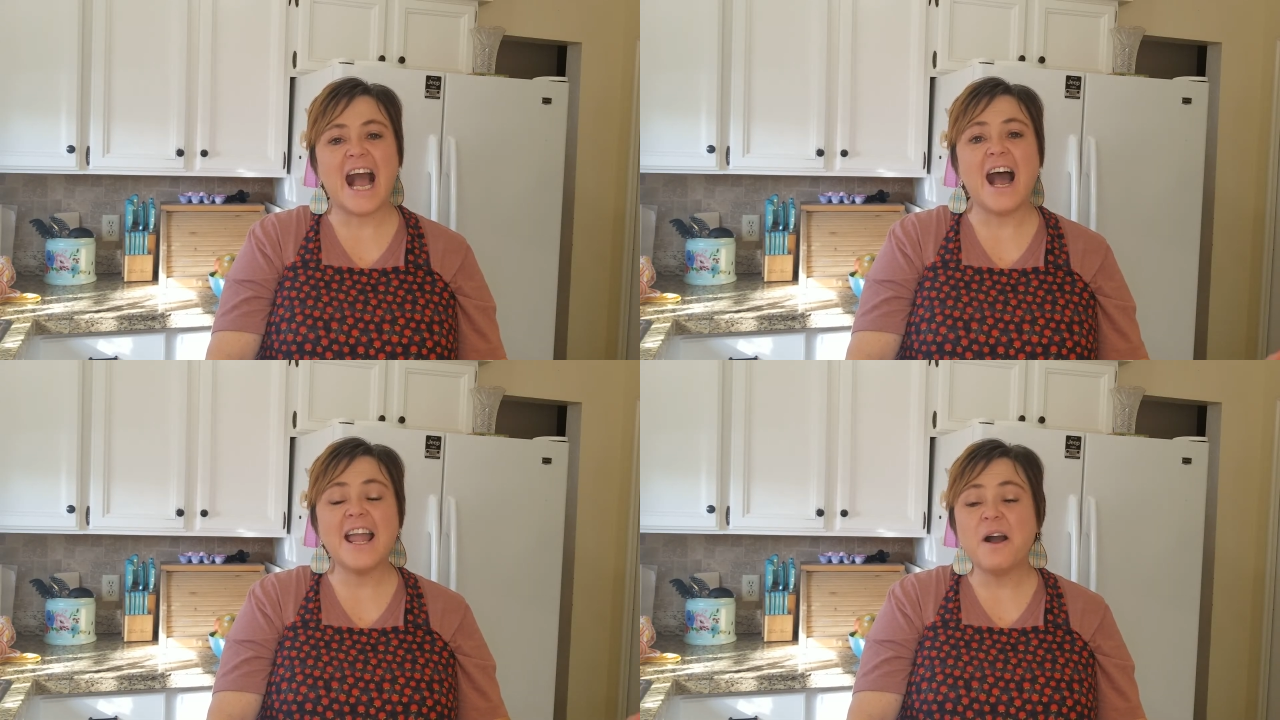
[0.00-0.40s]

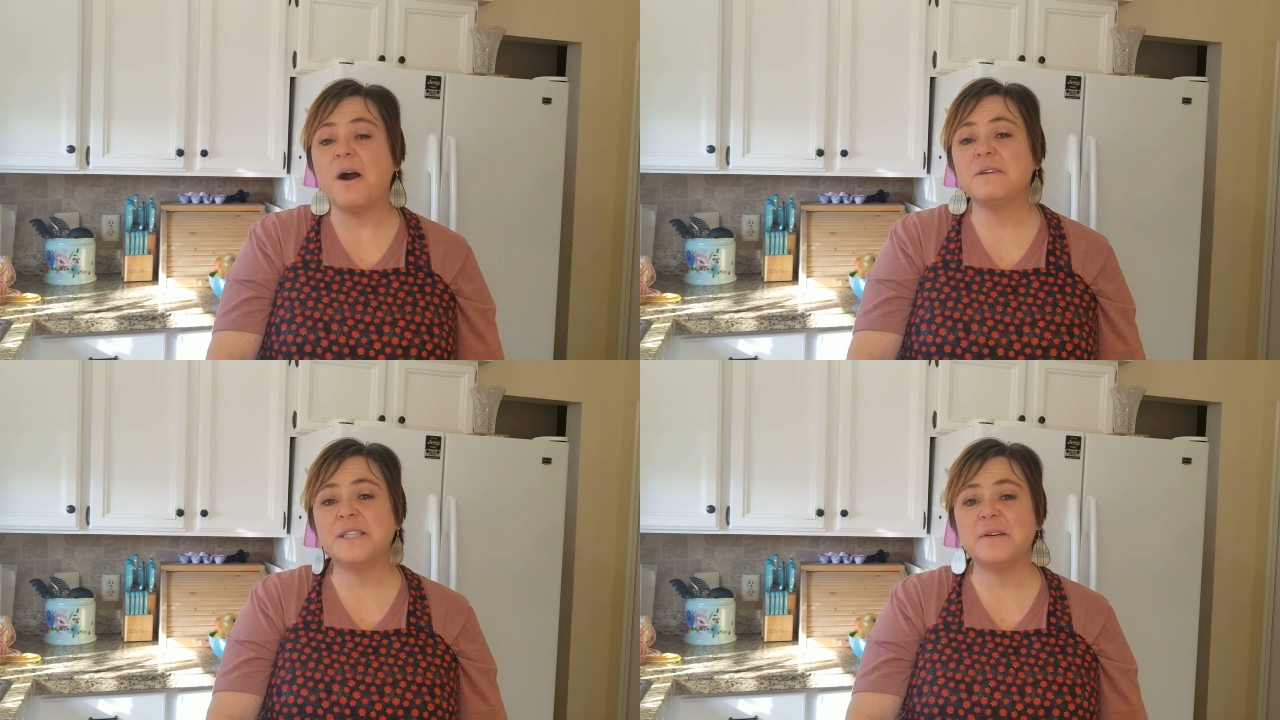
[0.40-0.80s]
I
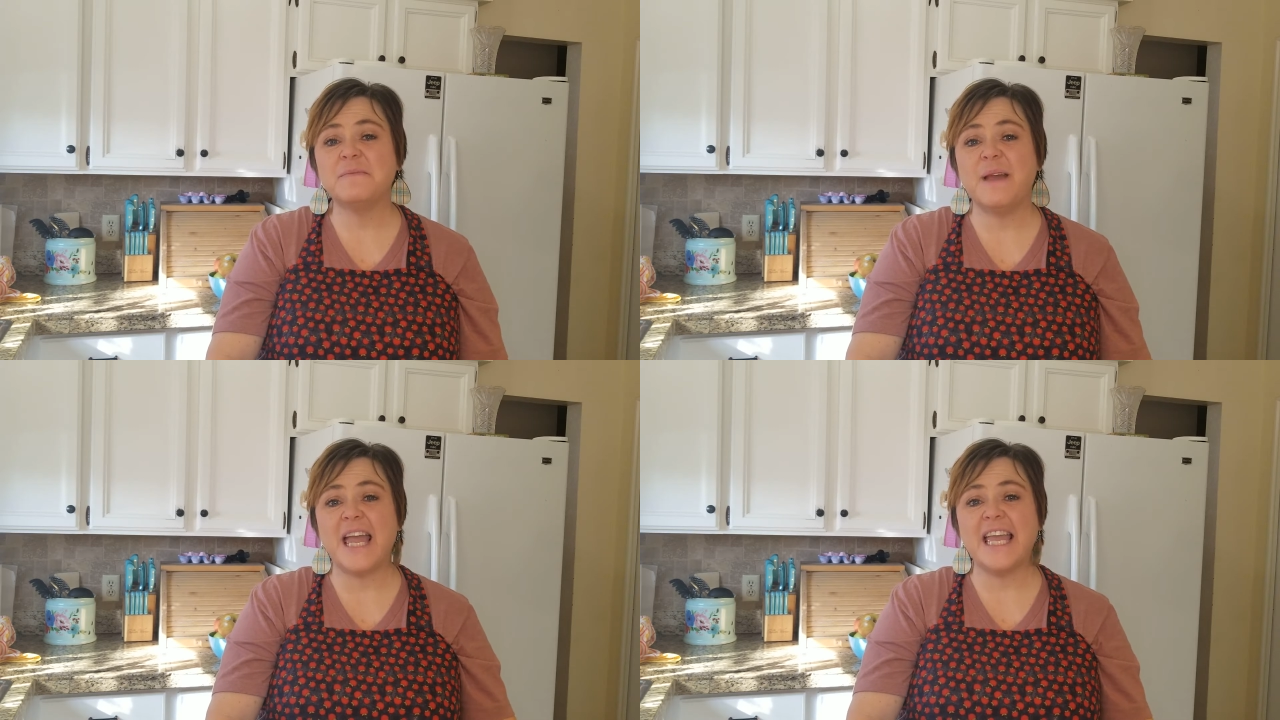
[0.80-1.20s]
also
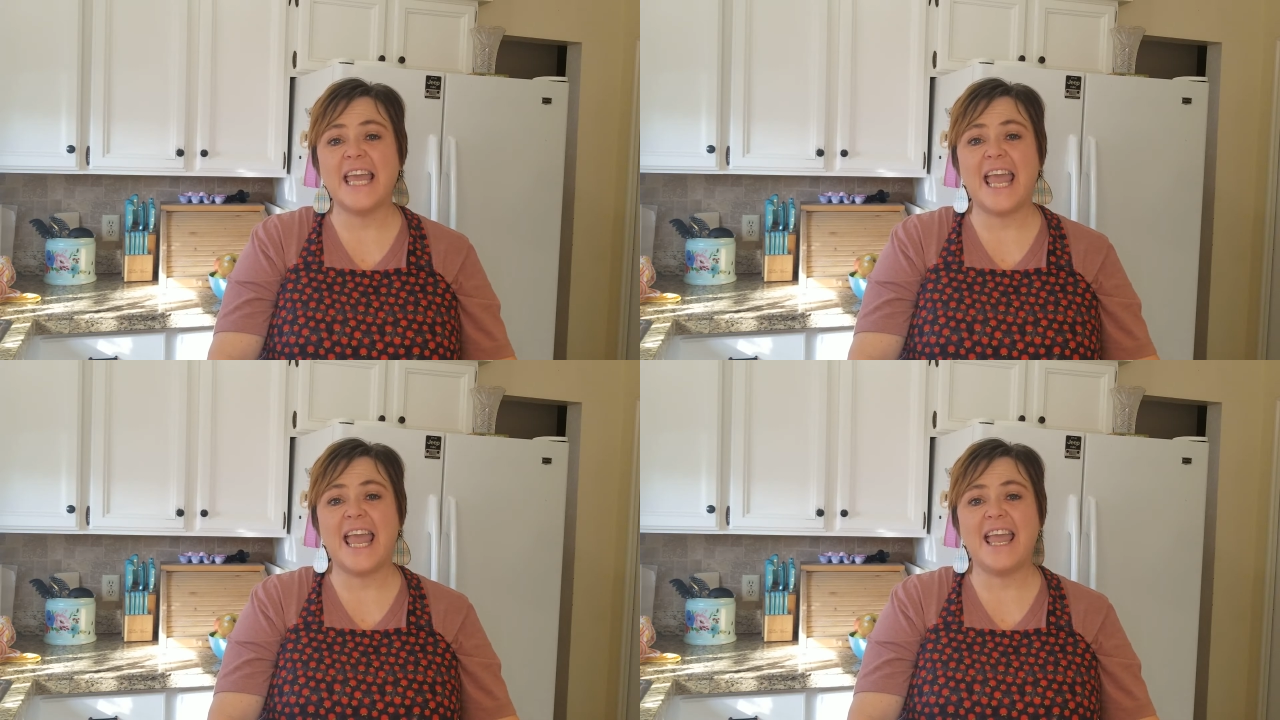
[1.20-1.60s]
make
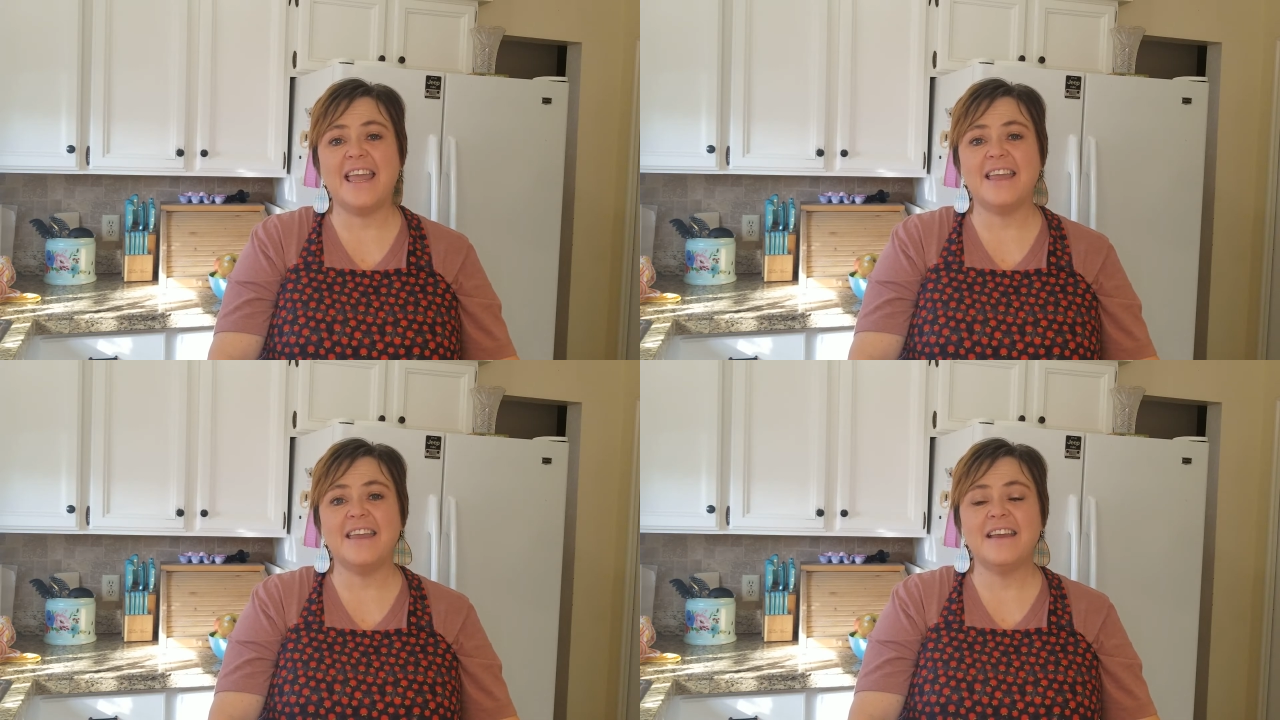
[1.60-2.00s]

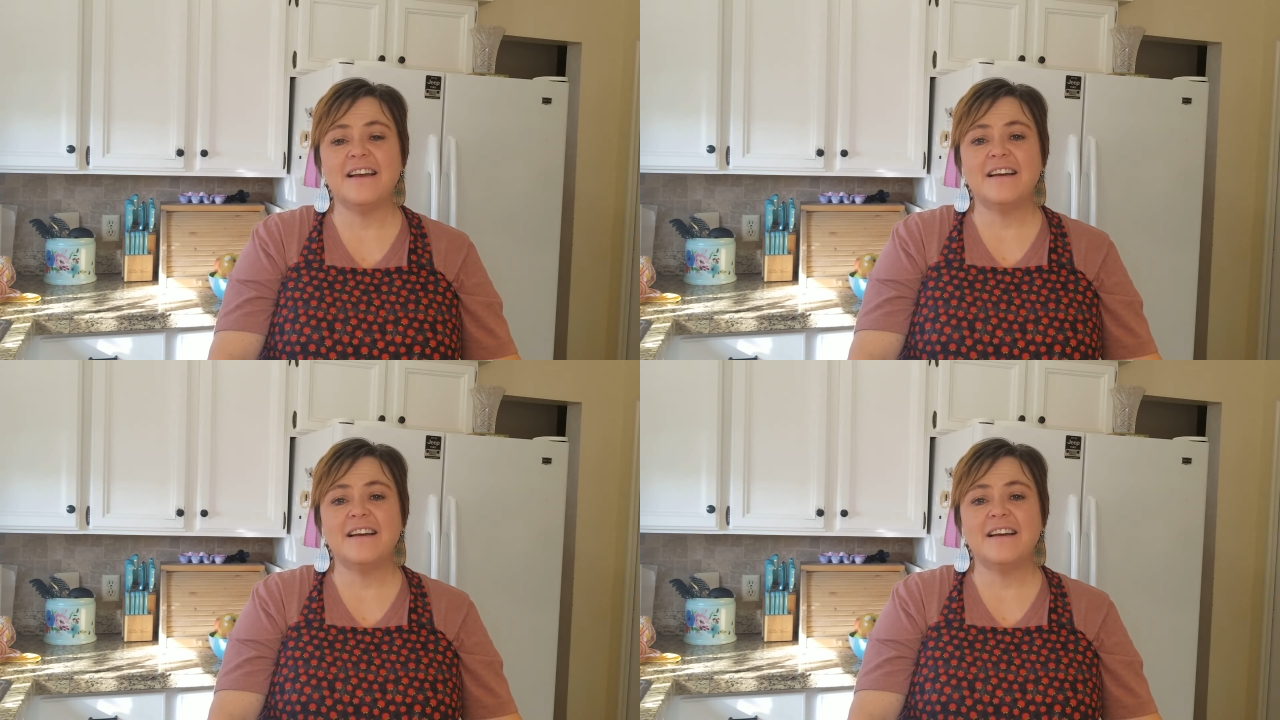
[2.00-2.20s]
a